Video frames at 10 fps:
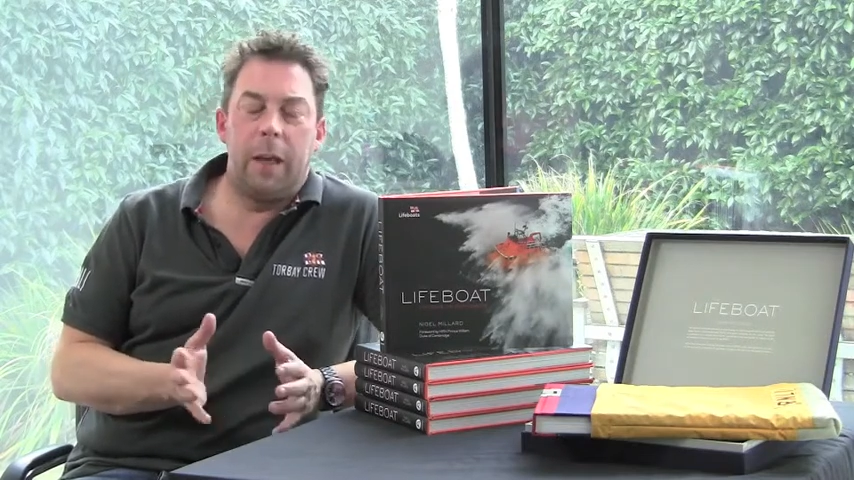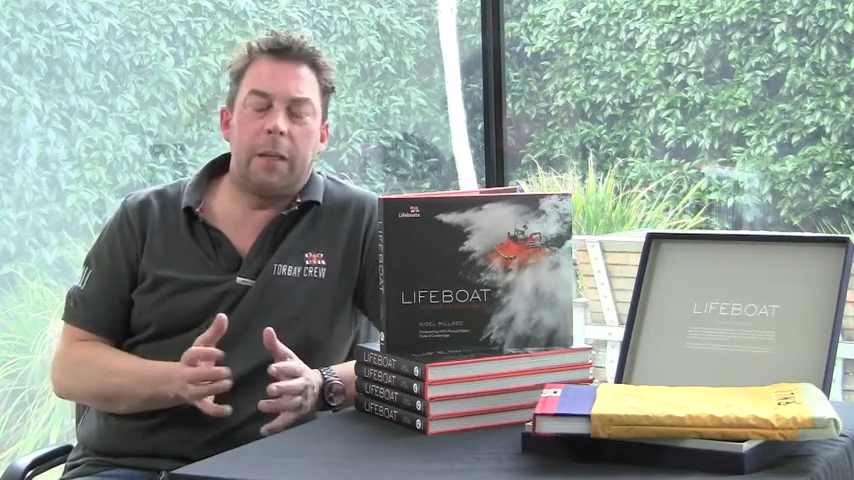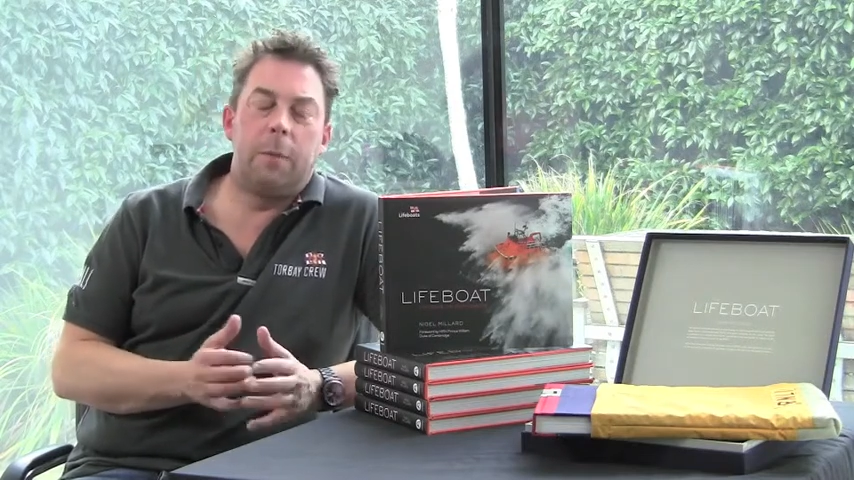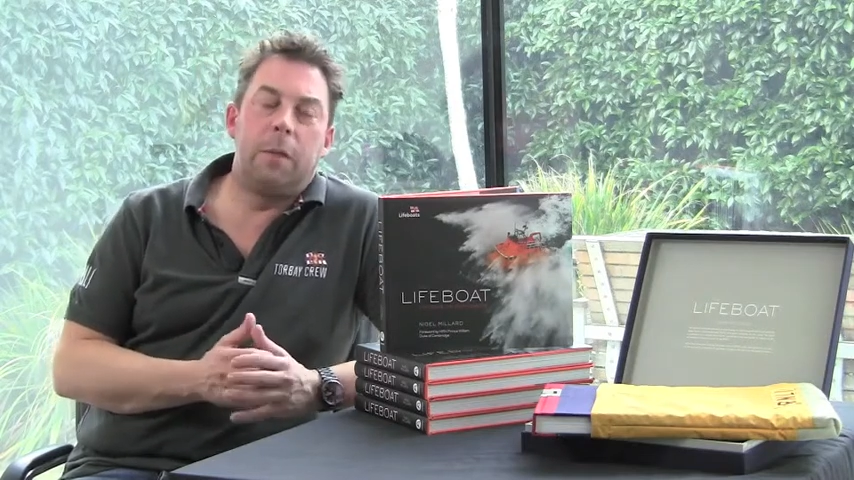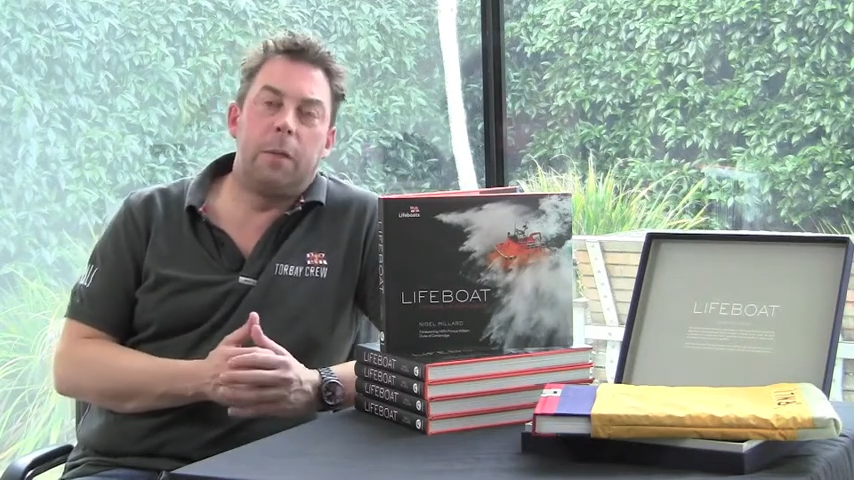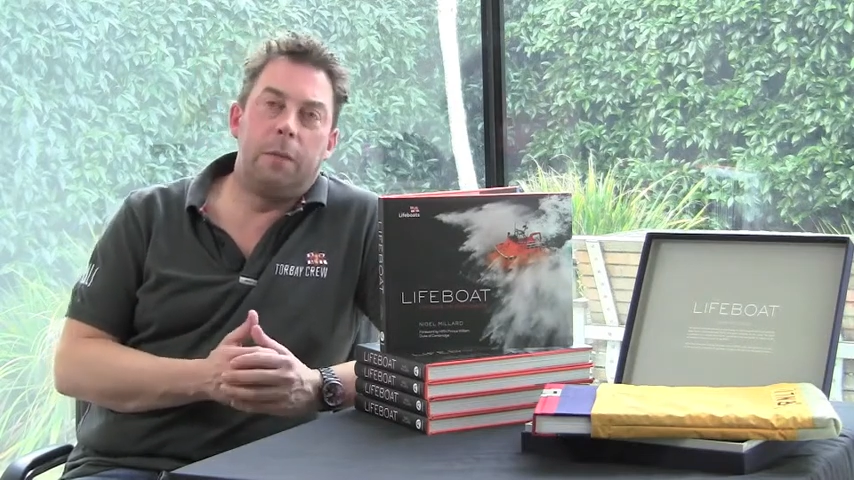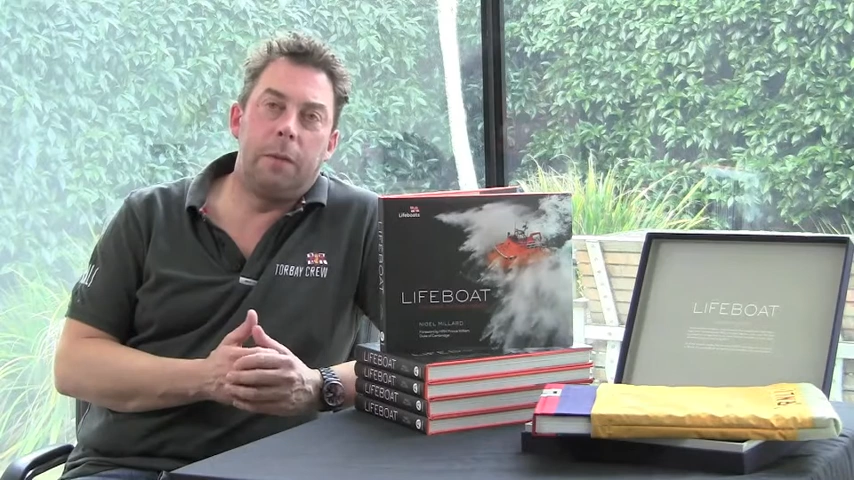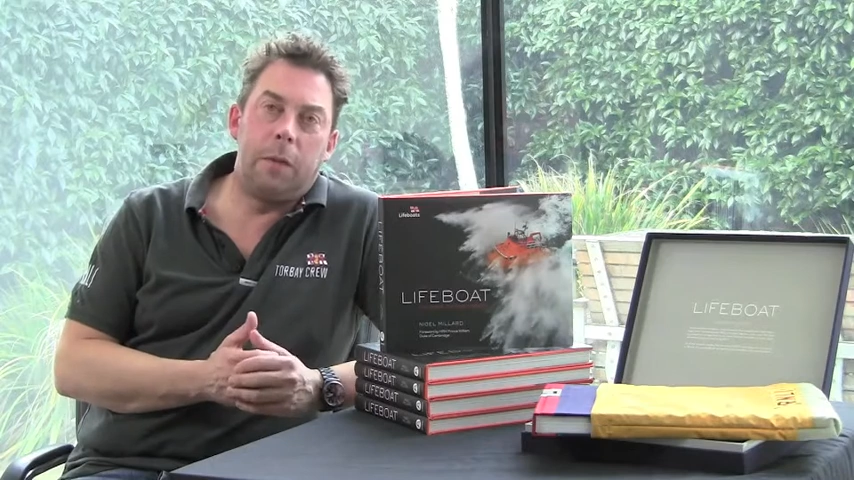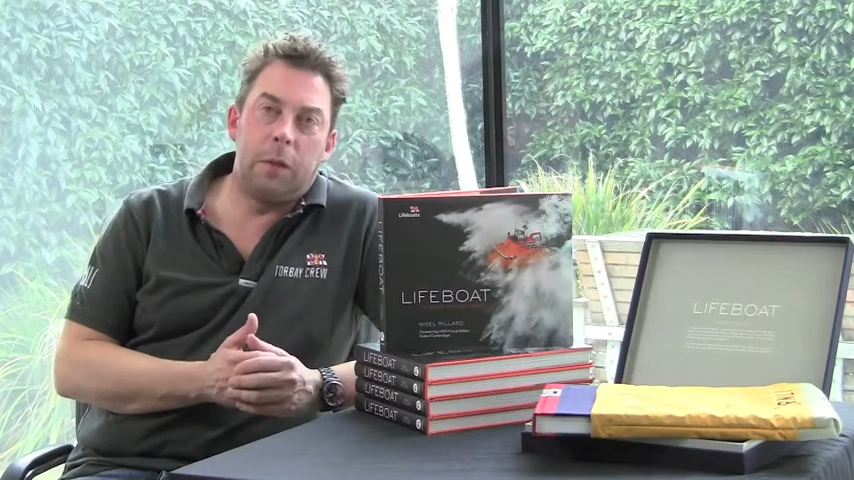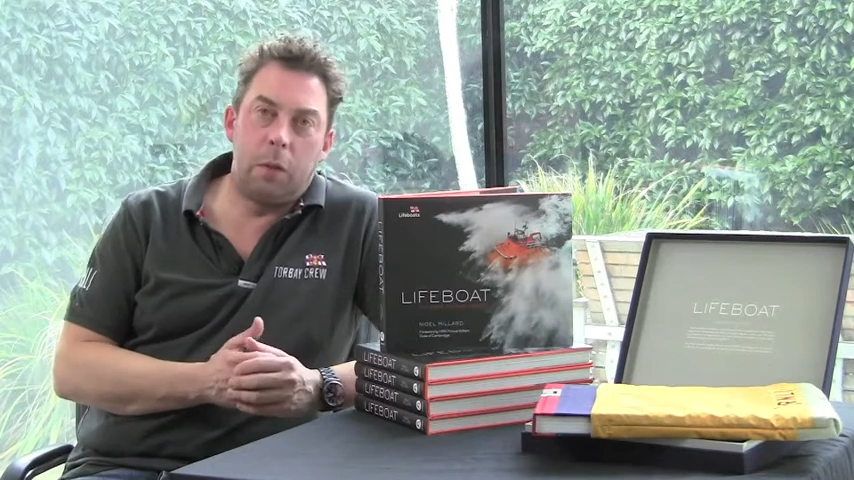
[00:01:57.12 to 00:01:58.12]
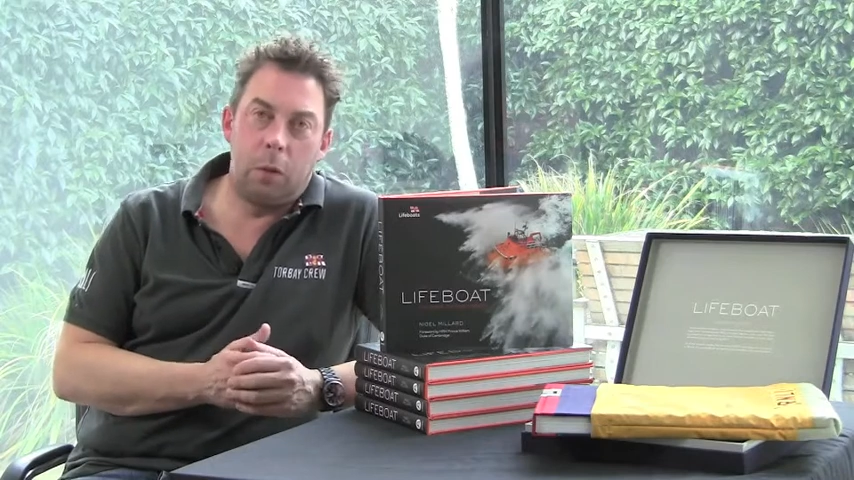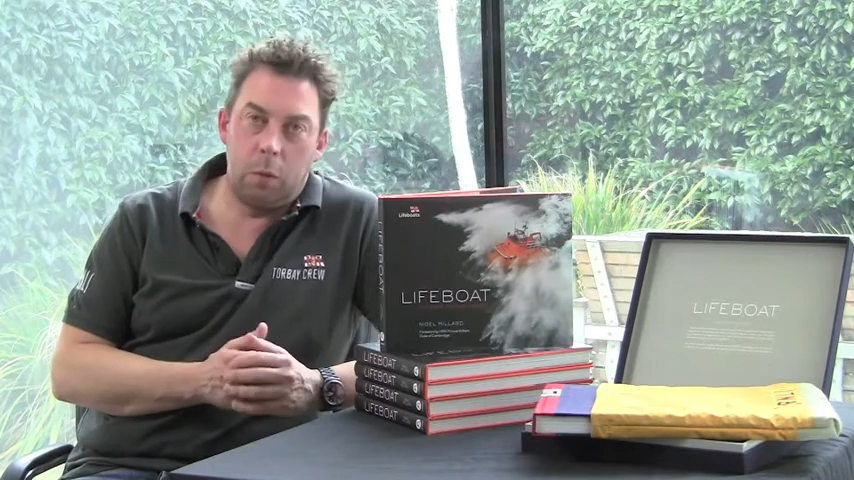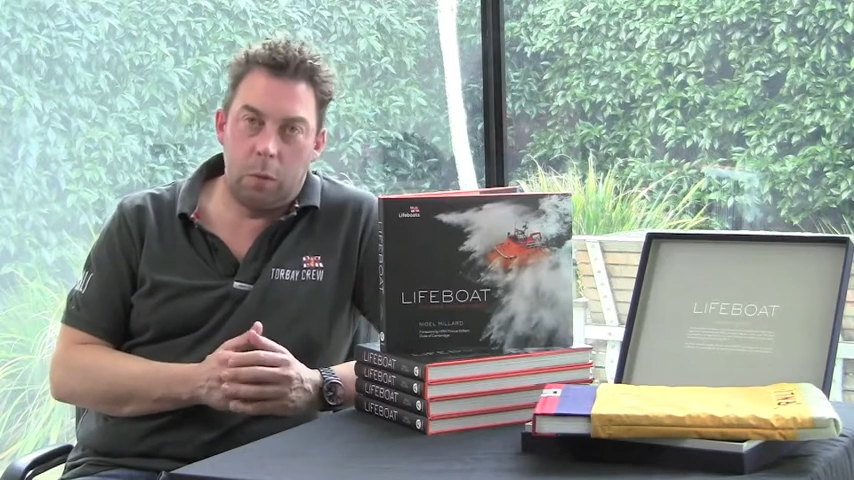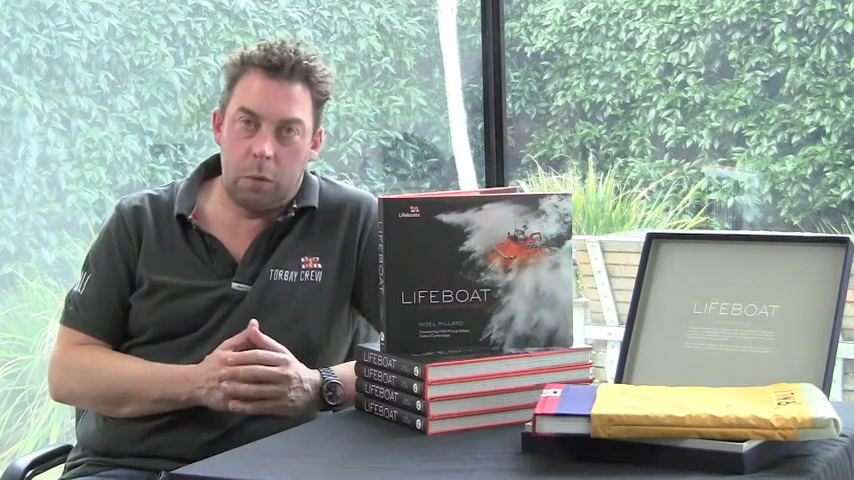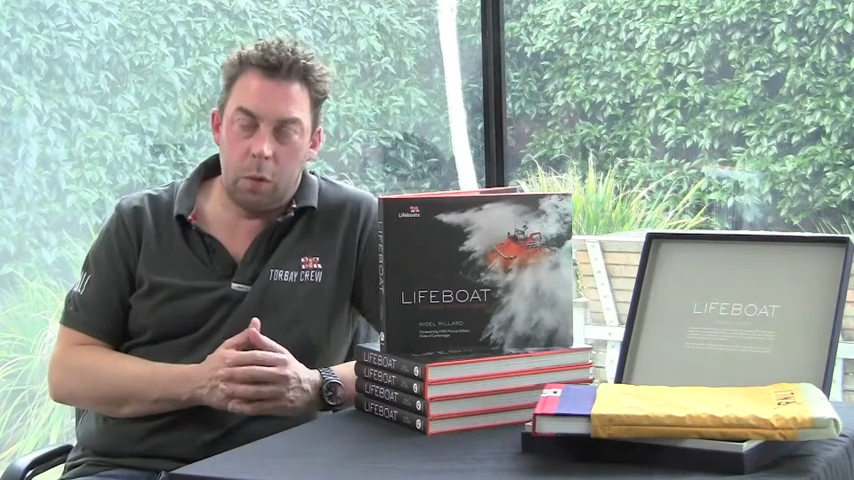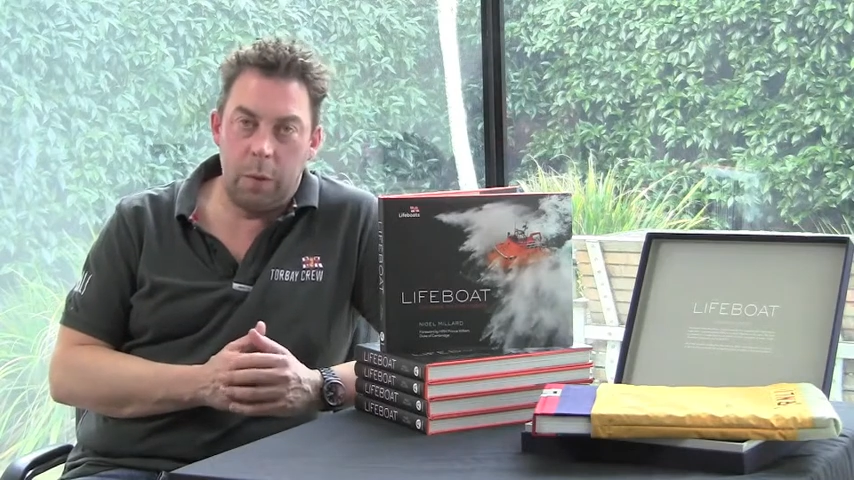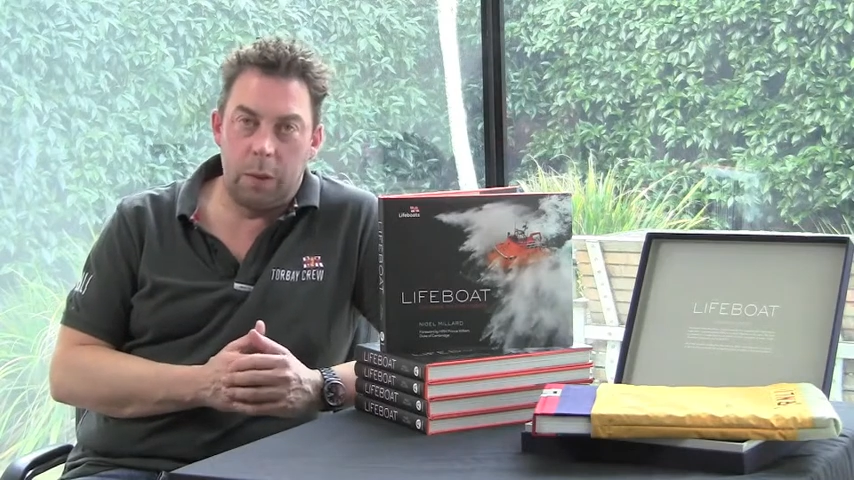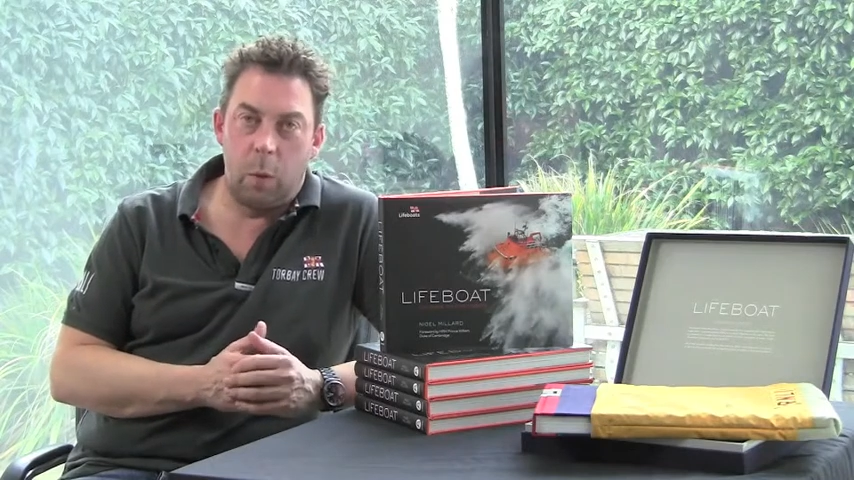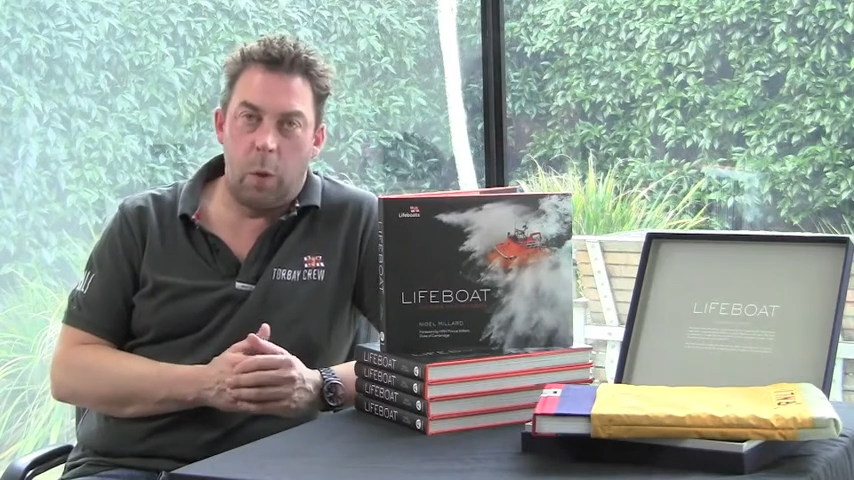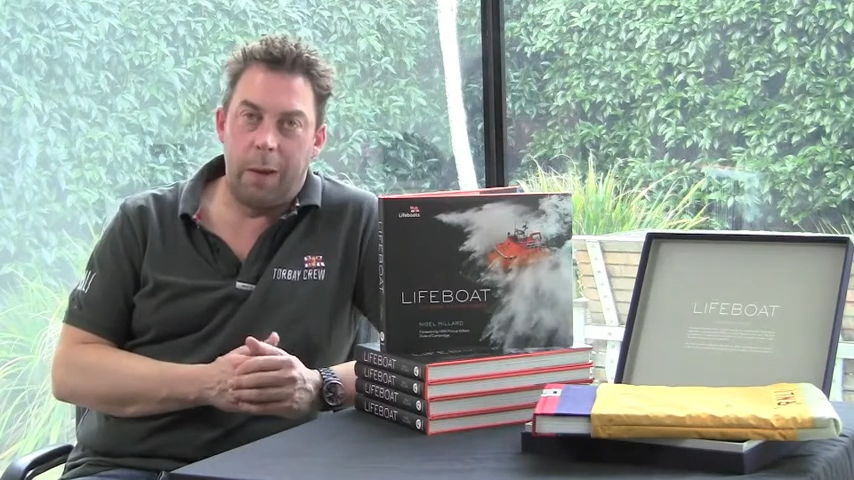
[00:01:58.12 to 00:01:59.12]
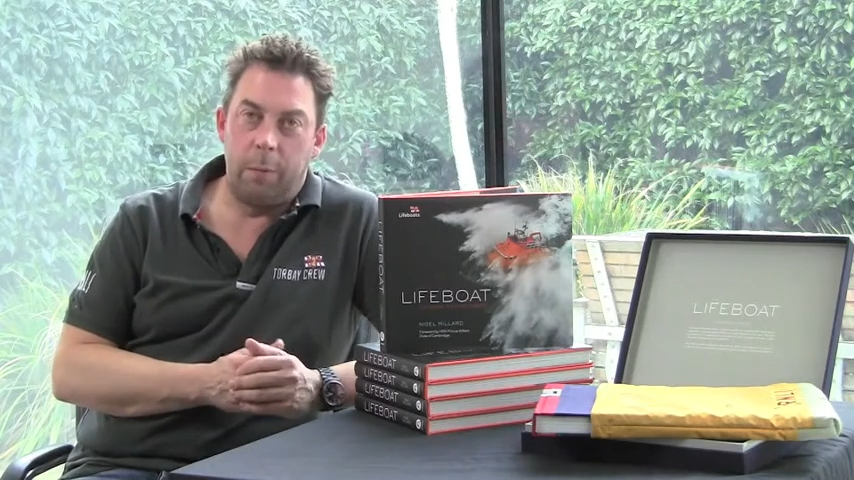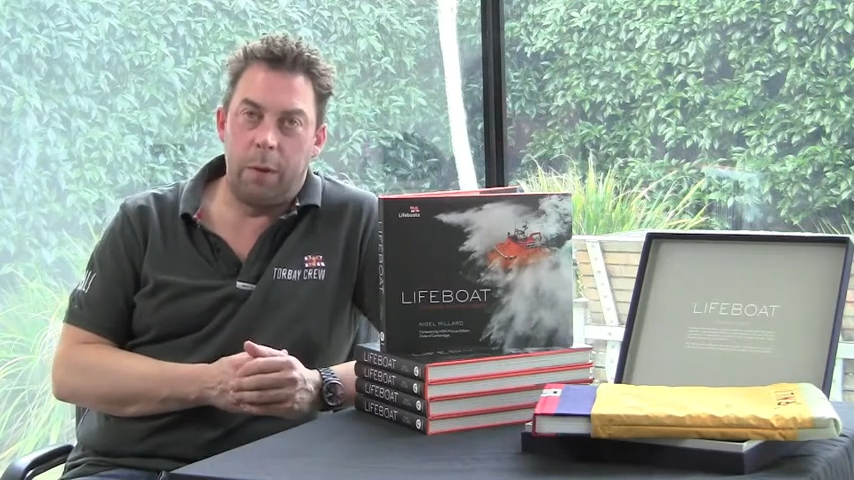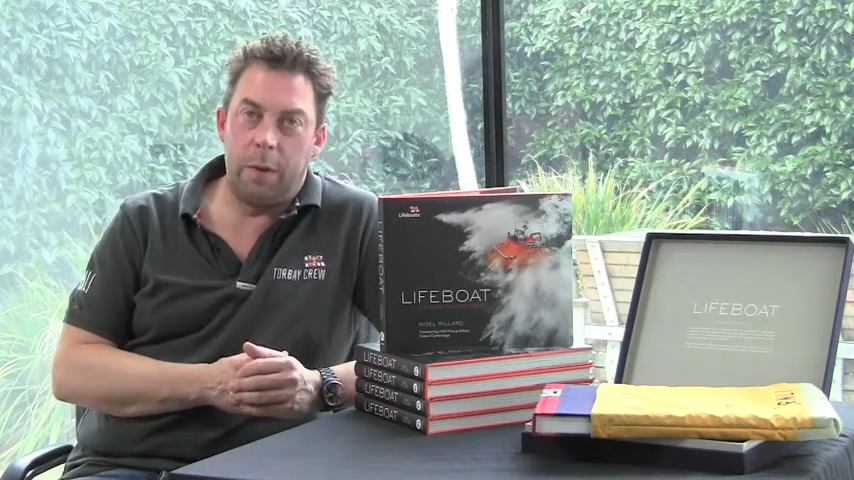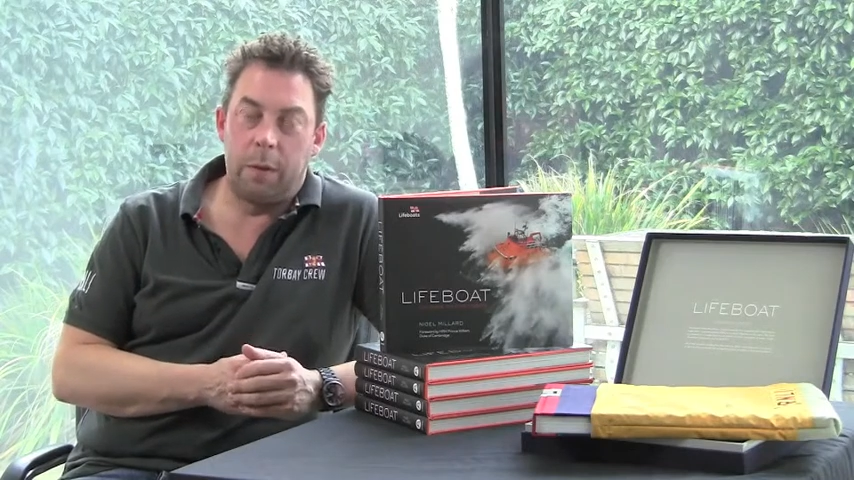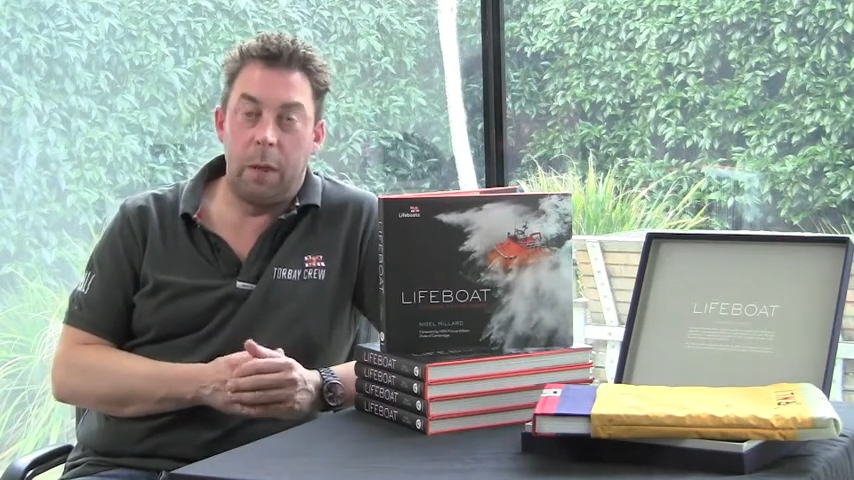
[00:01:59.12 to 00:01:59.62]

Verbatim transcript: exhibition of 52 2-metre wide prints.